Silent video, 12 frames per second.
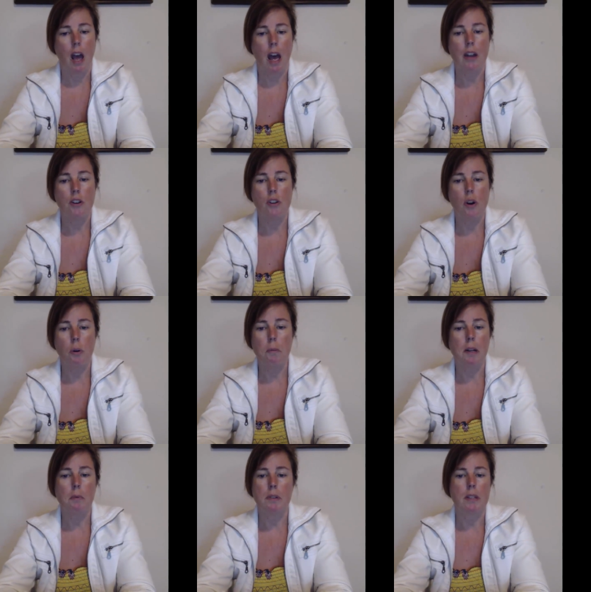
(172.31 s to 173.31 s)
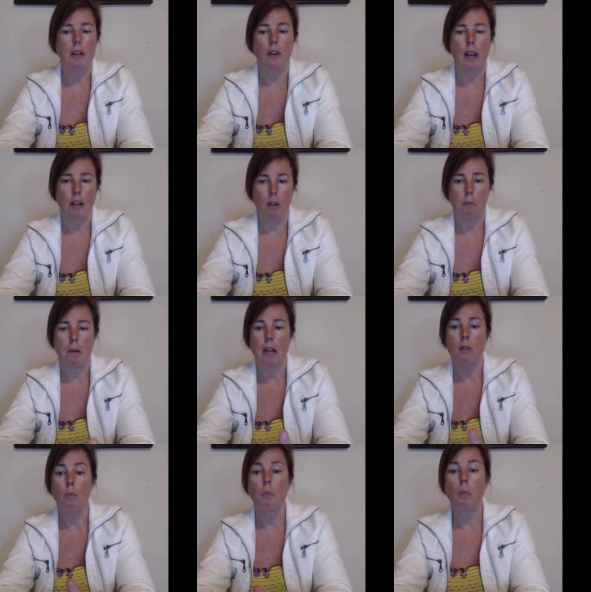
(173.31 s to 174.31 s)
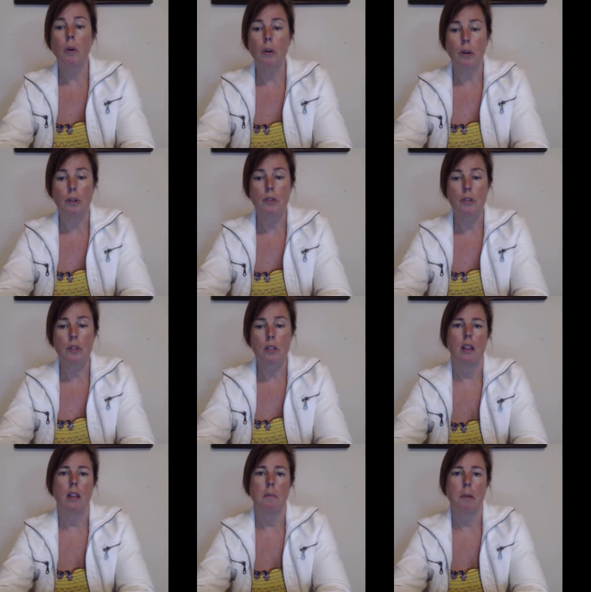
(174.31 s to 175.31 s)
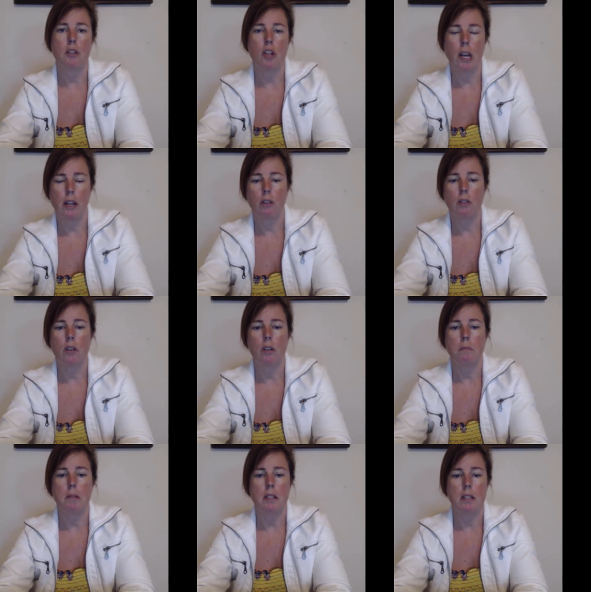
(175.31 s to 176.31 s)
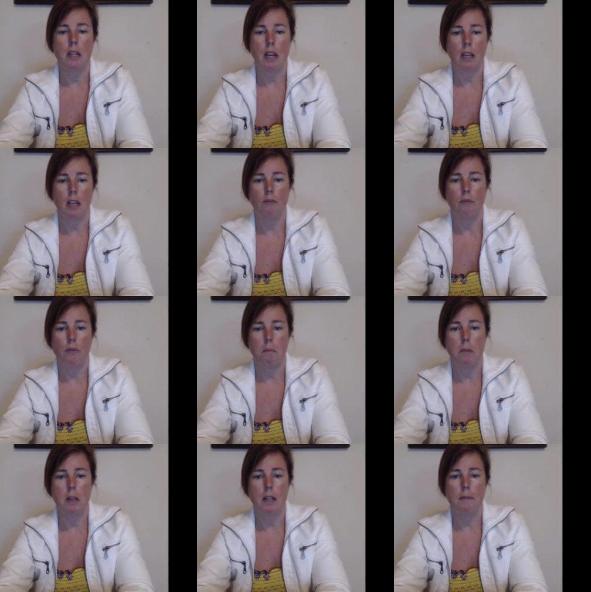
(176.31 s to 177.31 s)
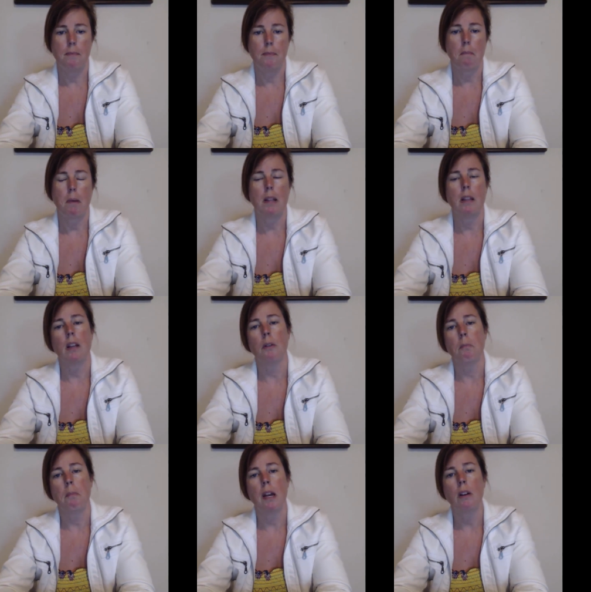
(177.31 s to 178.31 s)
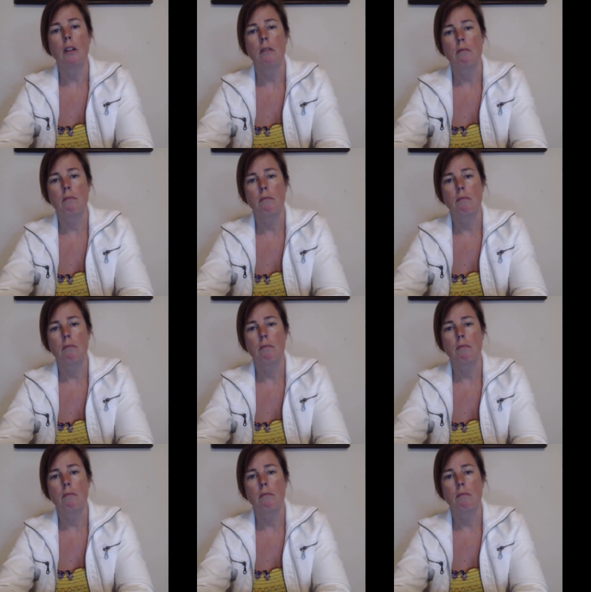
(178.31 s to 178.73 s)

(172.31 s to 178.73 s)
and nobody was there to help, and worse, that my child could be taken from me by the other parent,